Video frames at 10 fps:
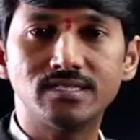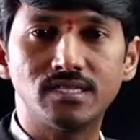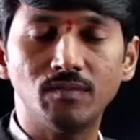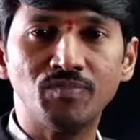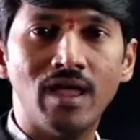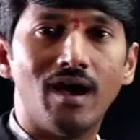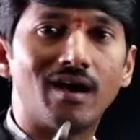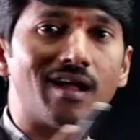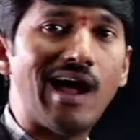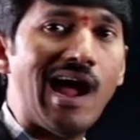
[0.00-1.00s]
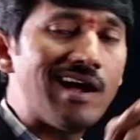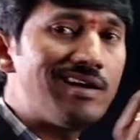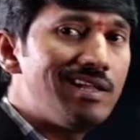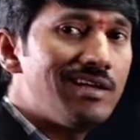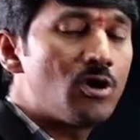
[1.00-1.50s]
tracing or
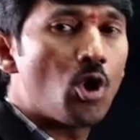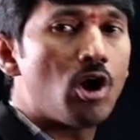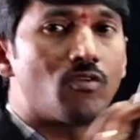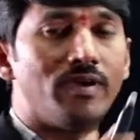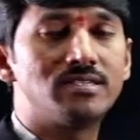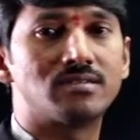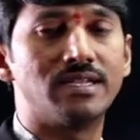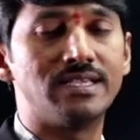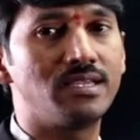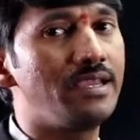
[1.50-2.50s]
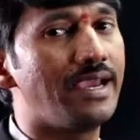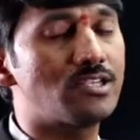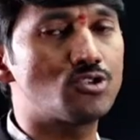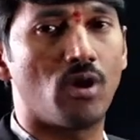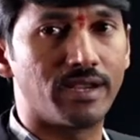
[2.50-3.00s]
anti-clockwise tracing, he
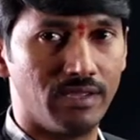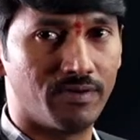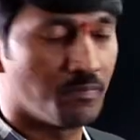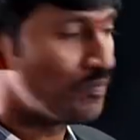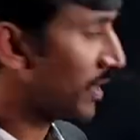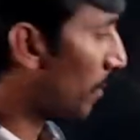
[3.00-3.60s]
has not given.